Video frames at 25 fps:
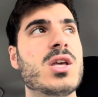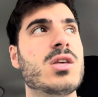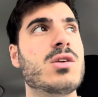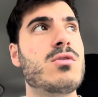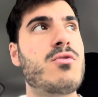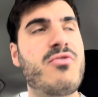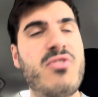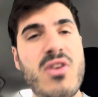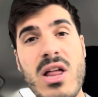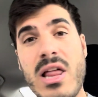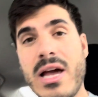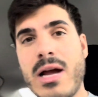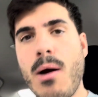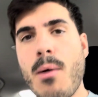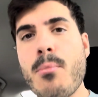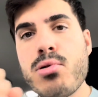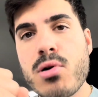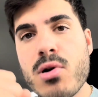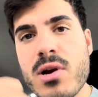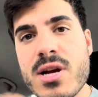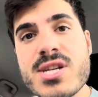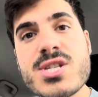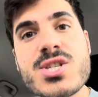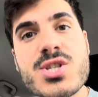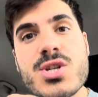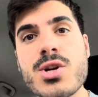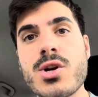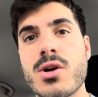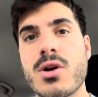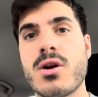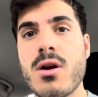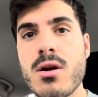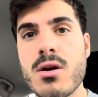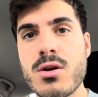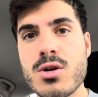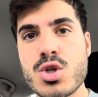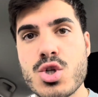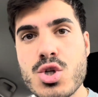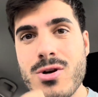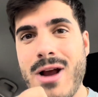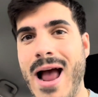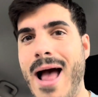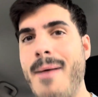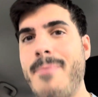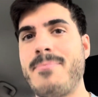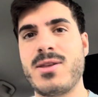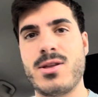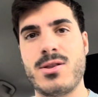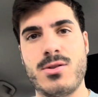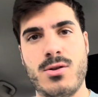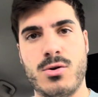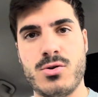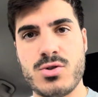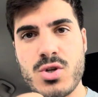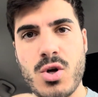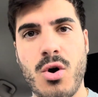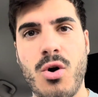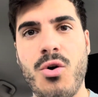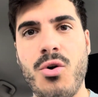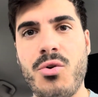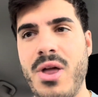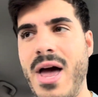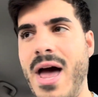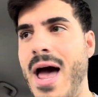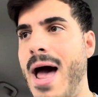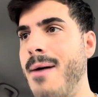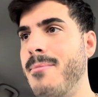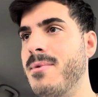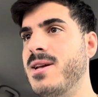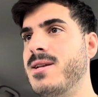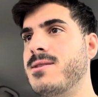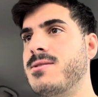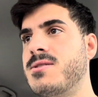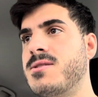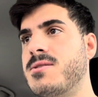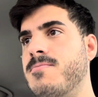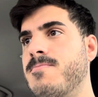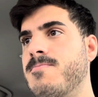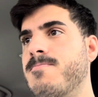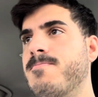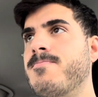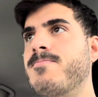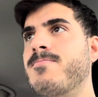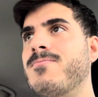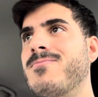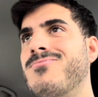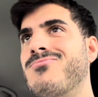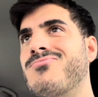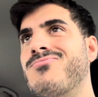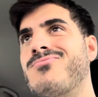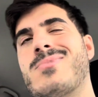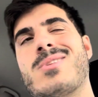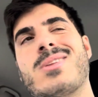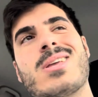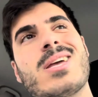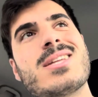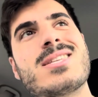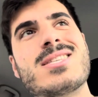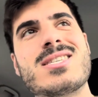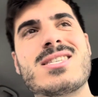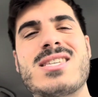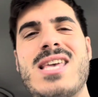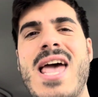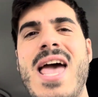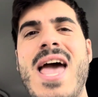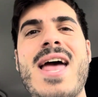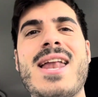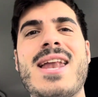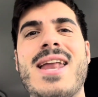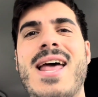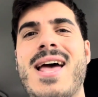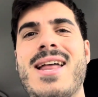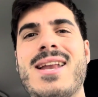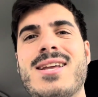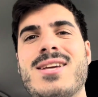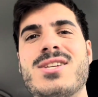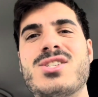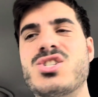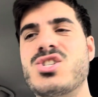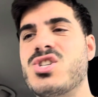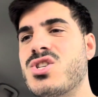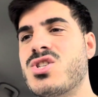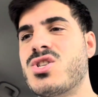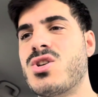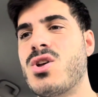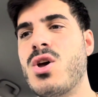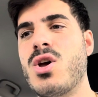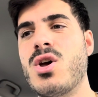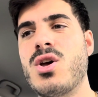You feel like a prisoner trapped in those old habits. It's sad, and it's just,